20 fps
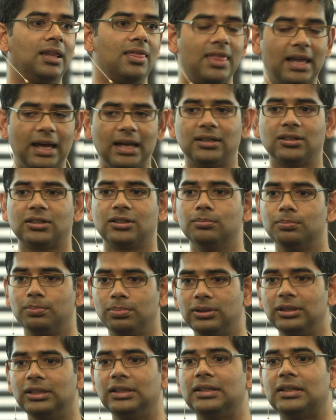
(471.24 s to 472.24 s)
that
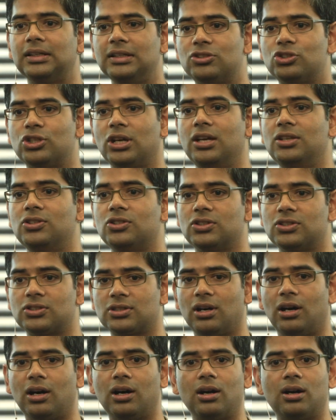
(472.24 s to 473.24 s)
completely changes
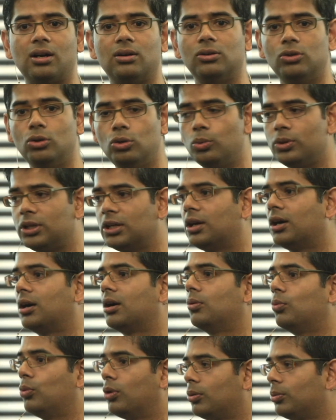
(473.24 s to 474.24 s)
who we
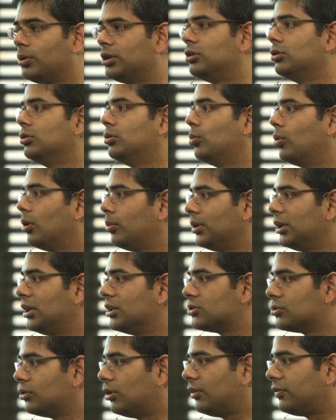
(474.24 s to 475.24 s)
are, what we do, what we
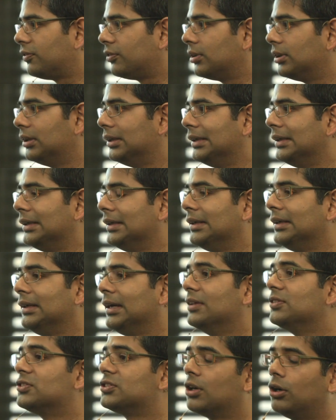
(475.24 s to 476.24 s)
need to offer.
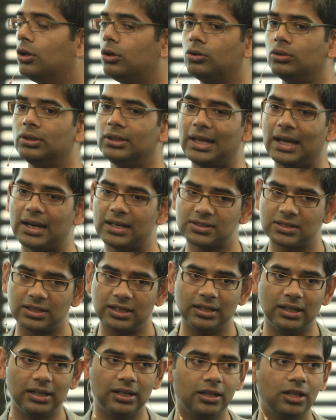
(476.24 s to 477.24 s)
And so that is an
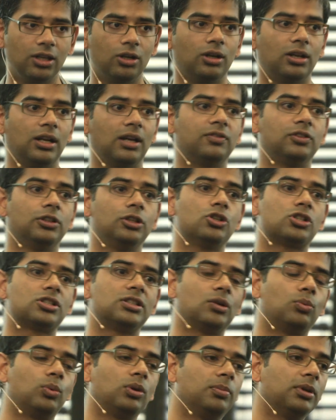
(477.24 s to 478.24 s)

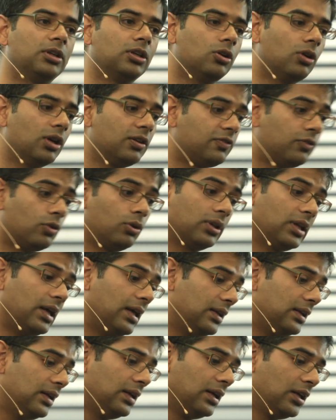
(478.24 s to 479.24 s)
evolution that we've been going for.
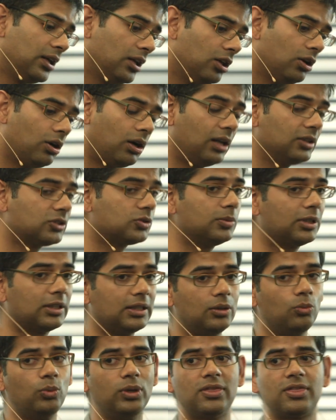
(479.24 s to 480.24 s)
And
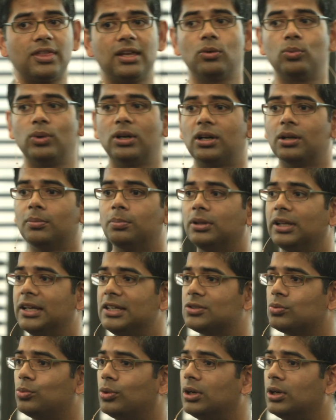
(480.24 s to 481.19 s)
ultimately, we think we're at a place